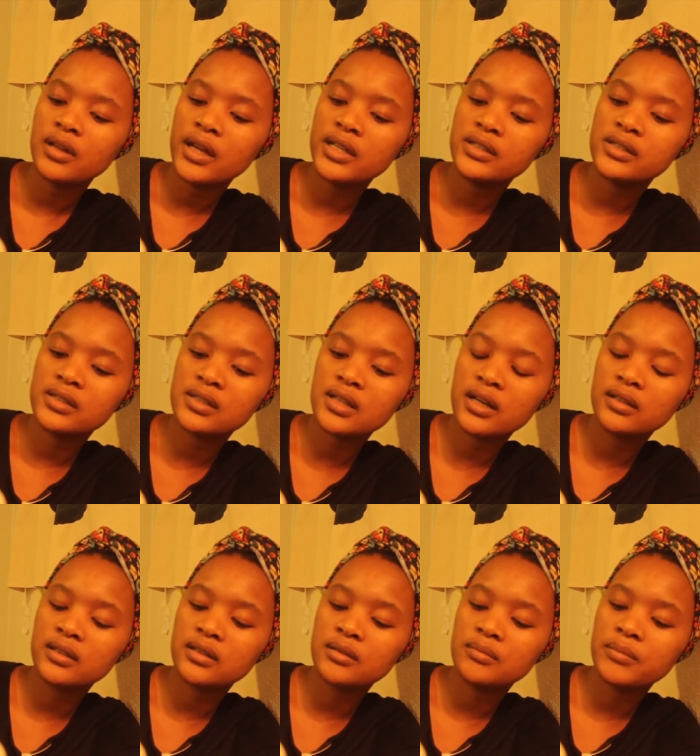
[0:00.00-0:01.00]
each
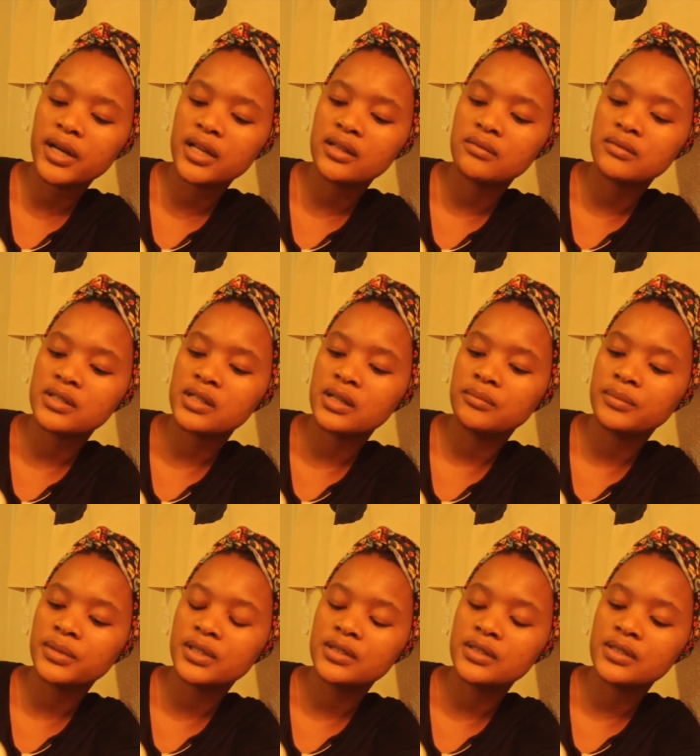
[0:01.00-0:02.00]
stunned by the
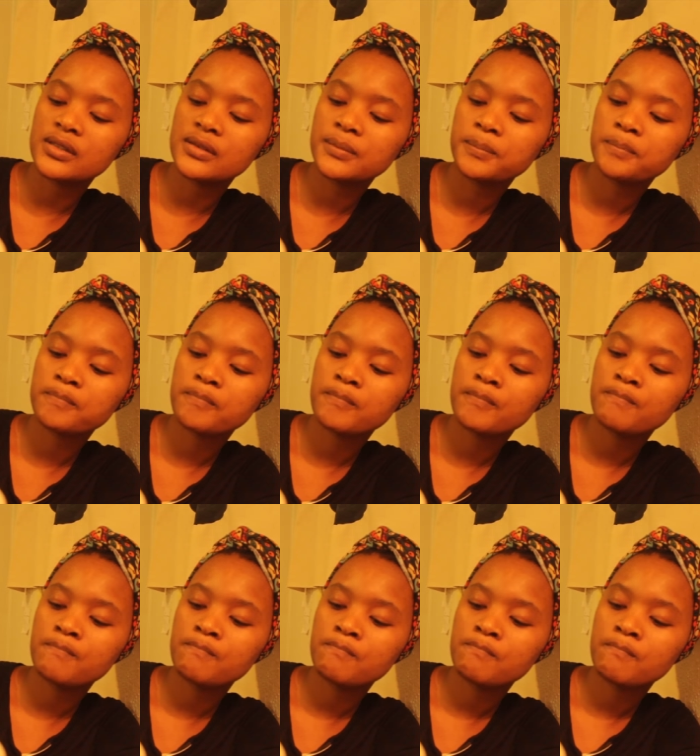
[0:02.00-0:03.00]
resemblance.
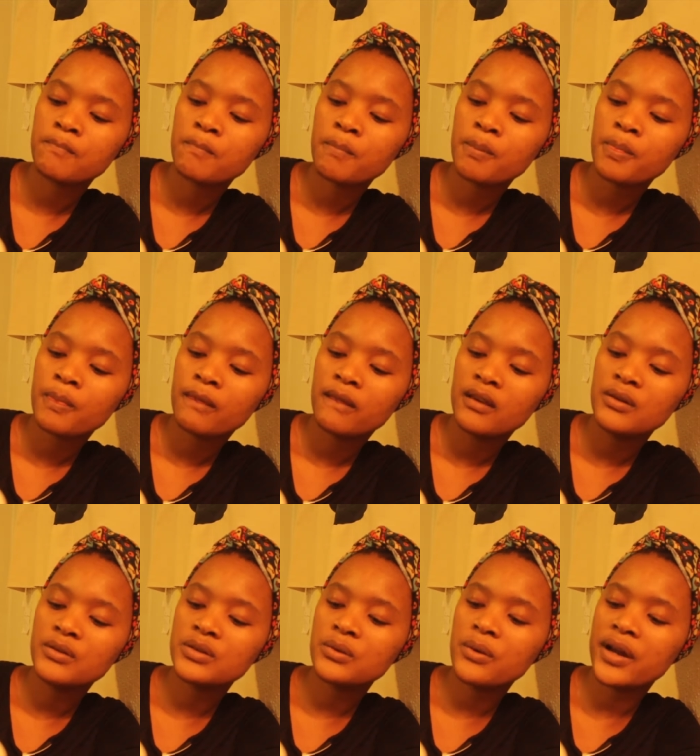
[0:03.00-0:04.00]

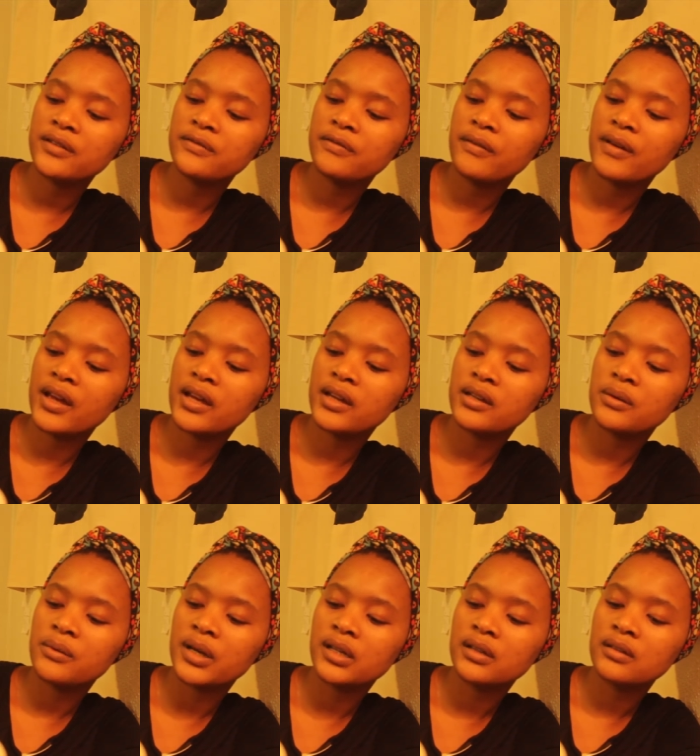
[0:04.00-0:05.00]
He was quite fair
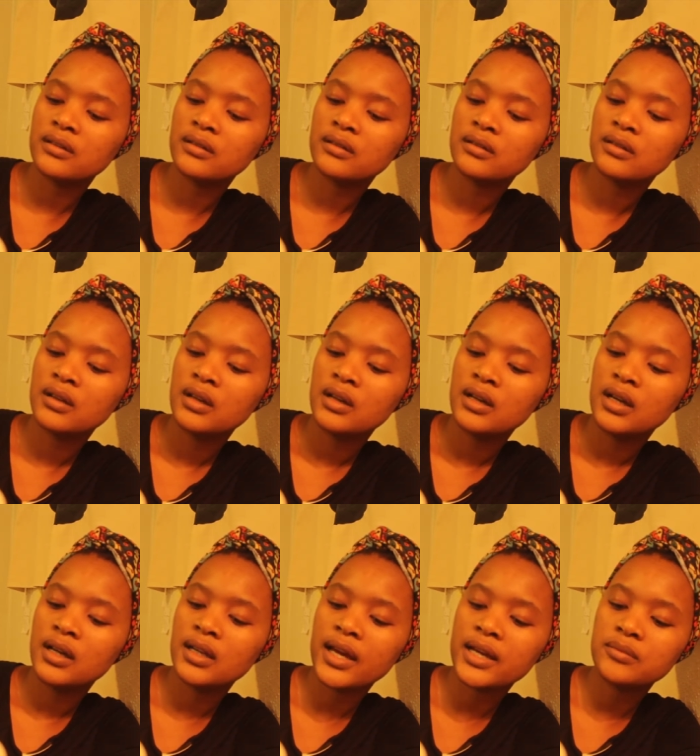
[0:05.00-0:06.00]
anyway,
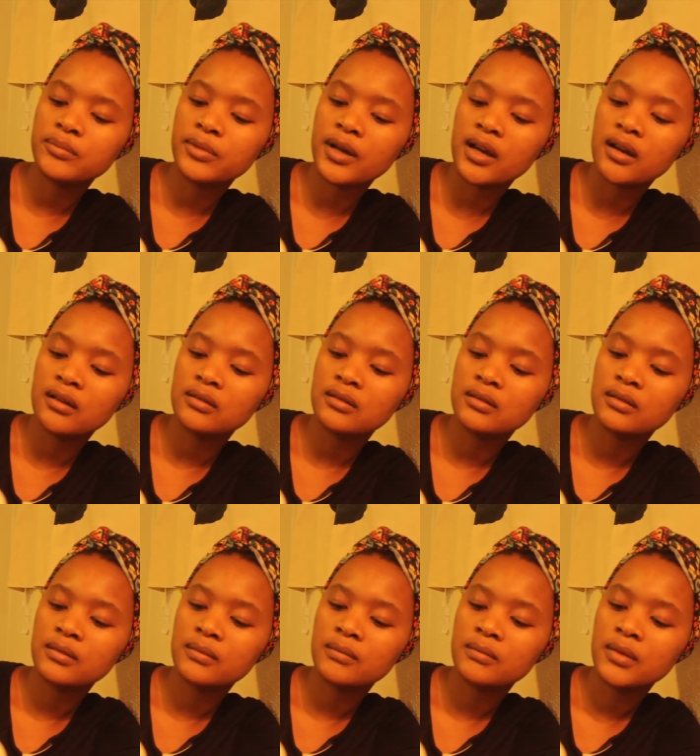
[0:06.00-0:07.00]
a light brown,
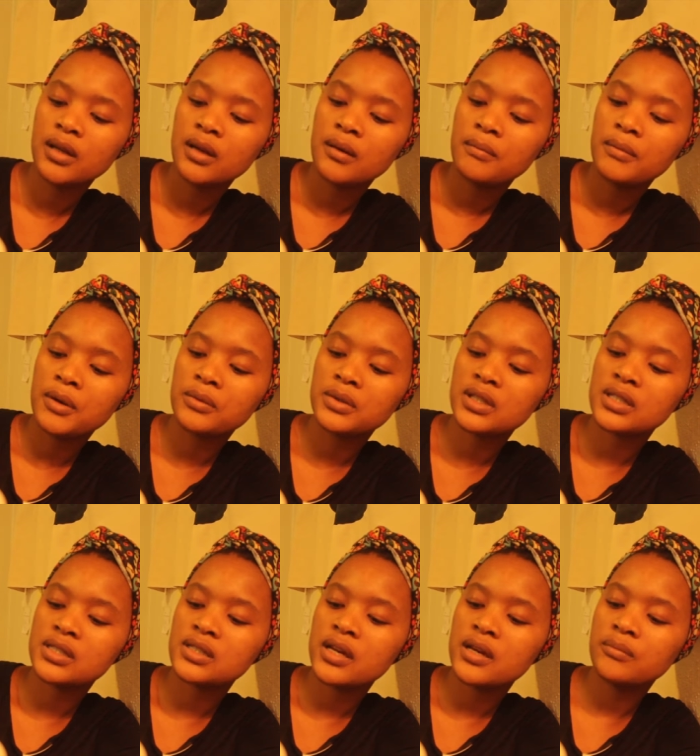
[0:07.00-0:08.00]
but with
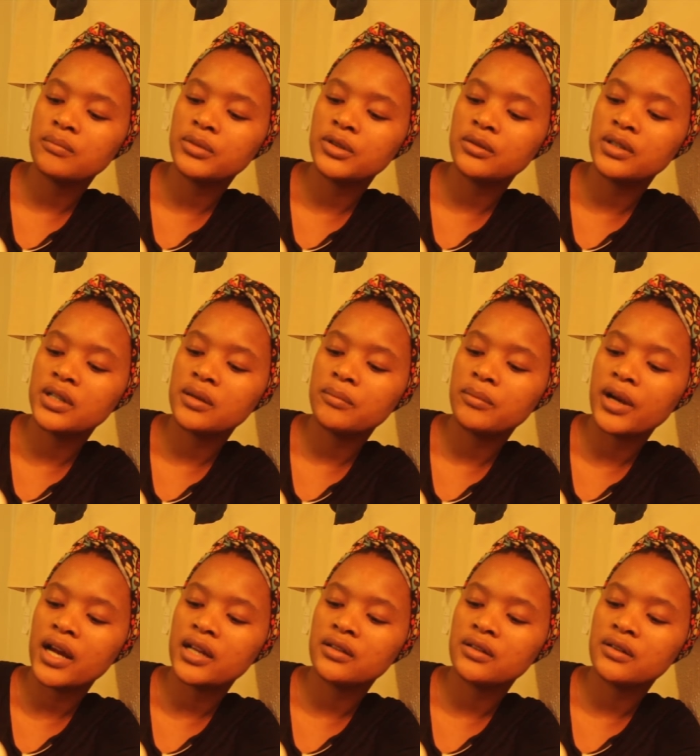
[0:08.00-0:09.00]
the same brooding
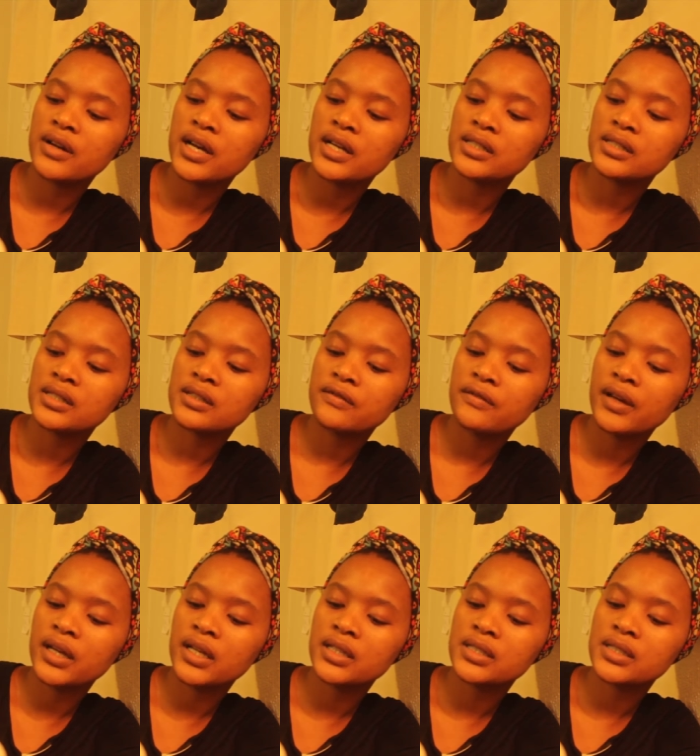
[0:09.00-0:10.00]
Brando esque
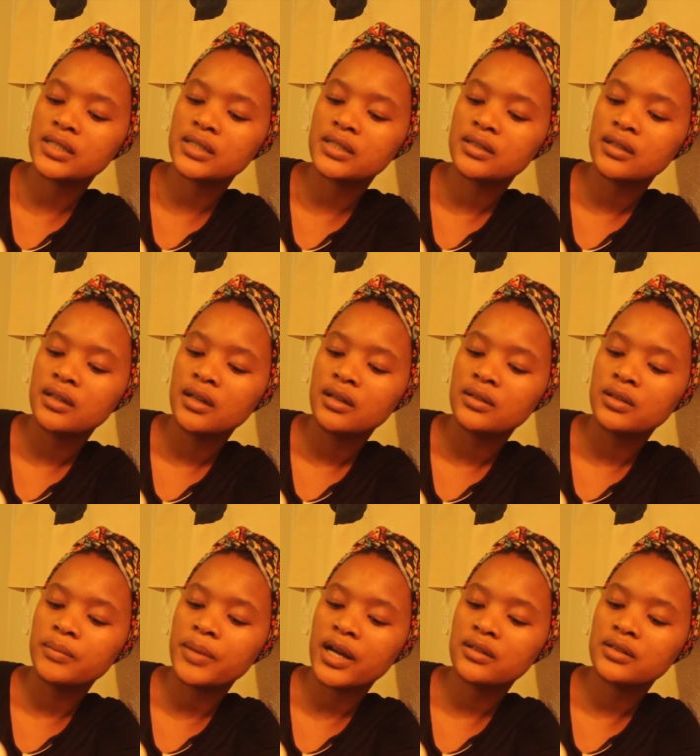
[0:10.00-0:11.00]
face,
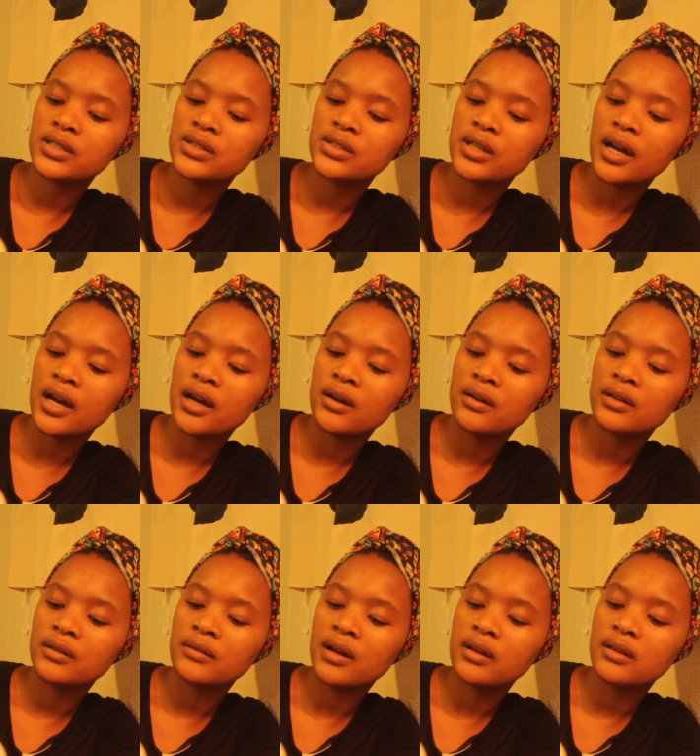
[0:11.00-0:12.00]
the pouty
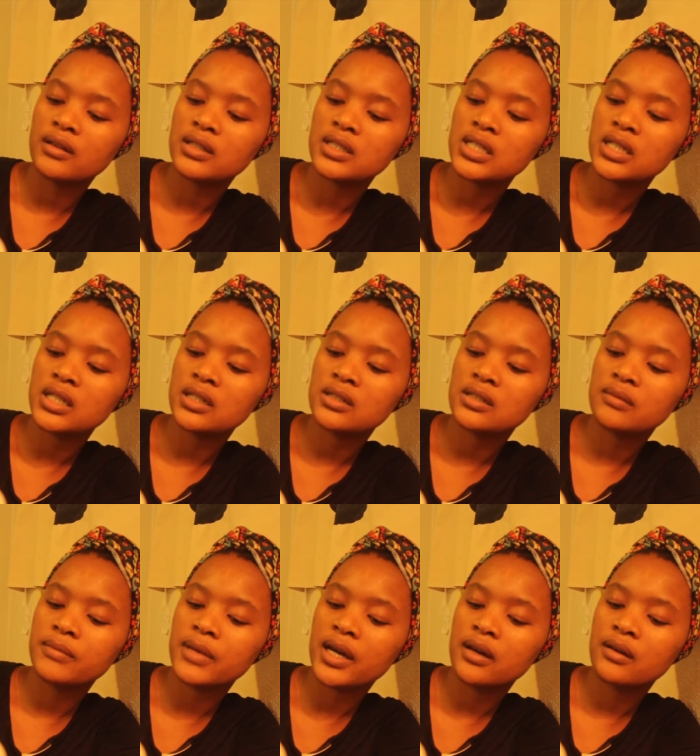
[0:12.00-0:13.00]
jowl around the cheeks
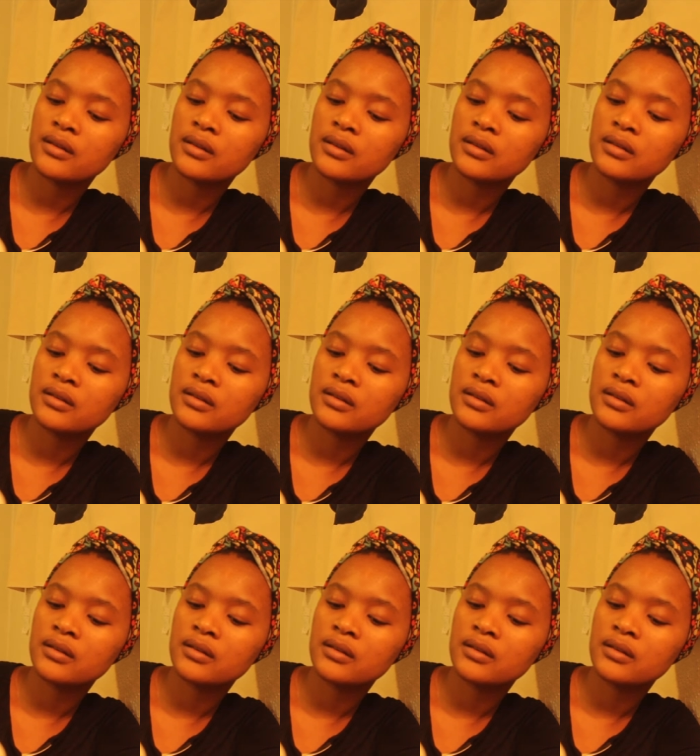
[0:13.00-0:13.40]
and mouth,